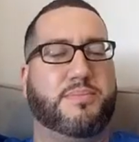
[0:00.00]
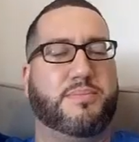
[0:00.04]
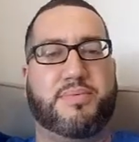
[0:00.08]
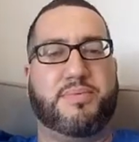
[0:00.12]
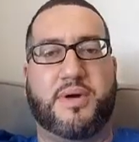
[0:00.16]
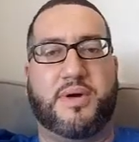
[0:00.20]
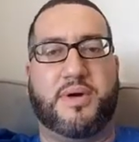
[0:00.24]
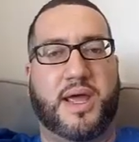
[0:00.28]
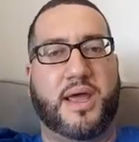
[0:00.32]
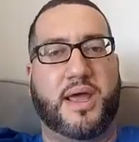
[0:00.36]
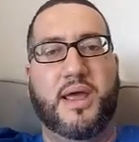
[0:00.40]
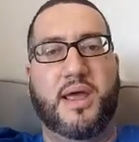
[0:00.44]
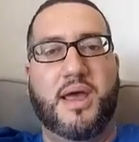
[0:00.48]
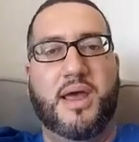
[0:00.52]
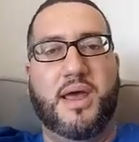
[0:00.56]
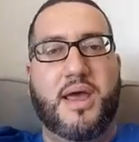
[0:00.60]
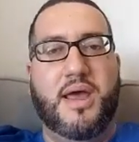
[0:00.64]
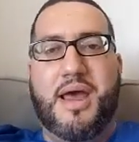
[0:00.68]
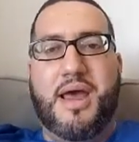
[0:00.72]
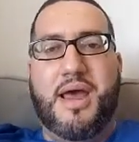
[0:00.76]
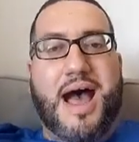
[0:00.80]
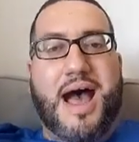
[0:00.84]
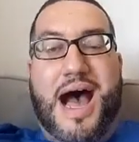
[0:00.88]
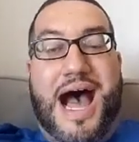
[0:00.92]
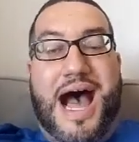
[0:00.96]
to bring,
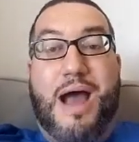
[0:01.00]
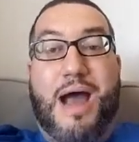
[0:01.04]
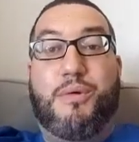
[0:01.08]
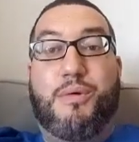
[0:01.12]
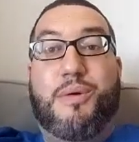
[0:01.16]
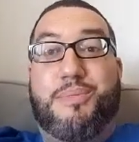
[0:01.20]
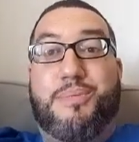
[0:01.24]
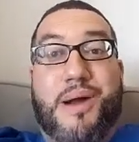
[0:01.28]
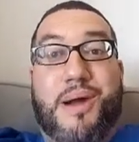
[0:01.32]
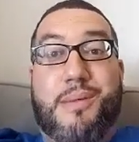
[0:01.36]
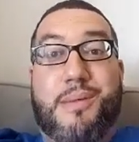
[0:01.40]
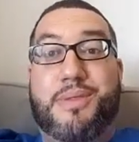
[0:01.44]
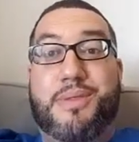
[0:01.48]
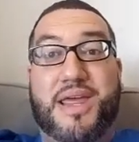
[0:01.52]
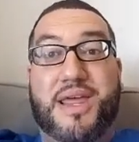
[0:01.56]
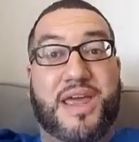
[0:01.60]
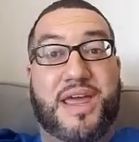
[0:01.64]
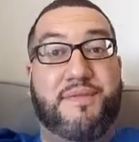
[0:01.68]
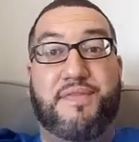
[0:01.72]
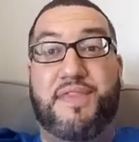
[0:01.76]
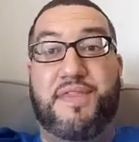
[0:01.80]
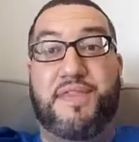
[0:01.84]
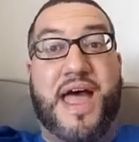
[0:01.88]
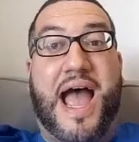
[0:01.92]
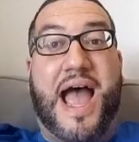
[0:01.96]
I would probably
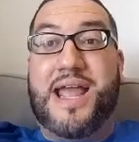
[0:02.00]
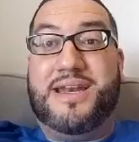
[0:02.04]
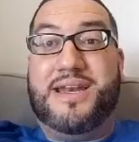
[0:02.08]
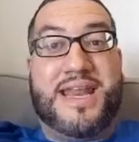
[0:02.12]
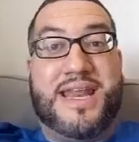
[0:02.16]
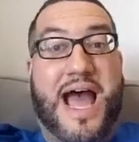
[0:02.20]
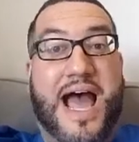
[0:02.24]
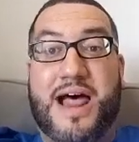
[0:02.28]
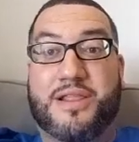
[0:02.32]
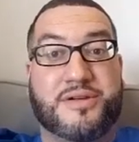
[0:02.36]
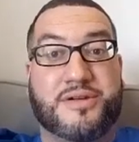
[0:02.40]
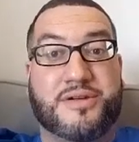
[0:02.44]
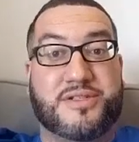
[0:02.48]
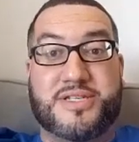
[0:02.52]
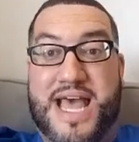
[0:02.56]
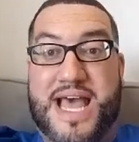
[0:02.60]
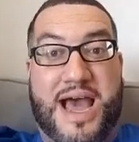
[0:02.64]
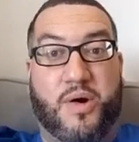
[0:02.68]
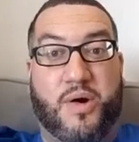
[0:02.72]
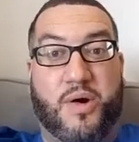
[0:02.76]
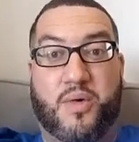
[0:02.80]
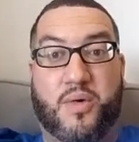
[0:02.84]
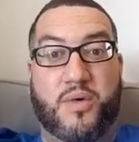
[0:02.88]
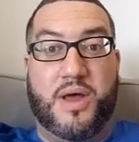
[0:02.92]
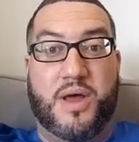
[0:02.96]
give $9
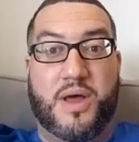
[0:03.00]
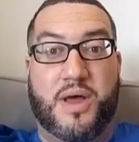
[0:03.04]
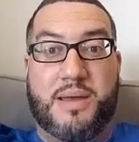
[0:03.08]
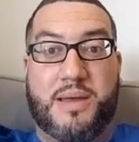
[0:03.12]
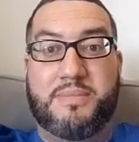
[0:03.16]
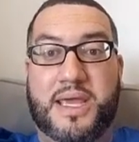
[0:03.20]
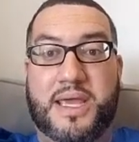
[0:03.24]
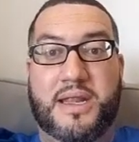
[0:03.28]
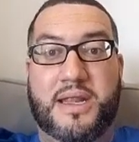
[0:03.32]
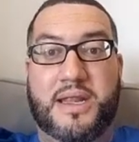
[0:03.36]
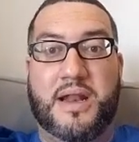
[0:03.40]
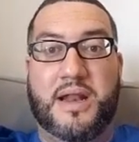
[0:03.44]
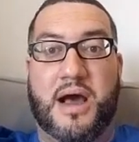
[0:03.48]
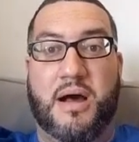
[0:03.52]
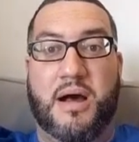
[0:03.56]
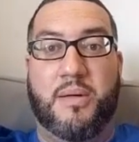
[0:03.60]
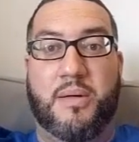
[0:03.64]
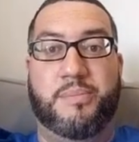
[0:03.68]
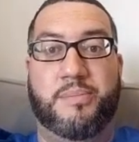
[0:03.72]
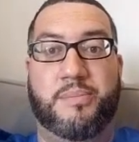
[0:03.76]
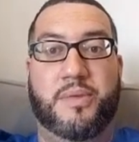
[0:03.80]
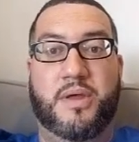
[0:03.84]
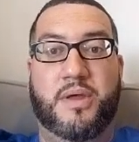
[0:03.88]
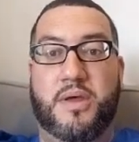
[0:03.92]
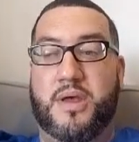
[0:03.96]
out. I mean,
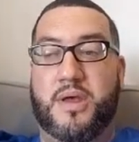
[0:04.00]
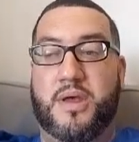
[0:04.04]
one,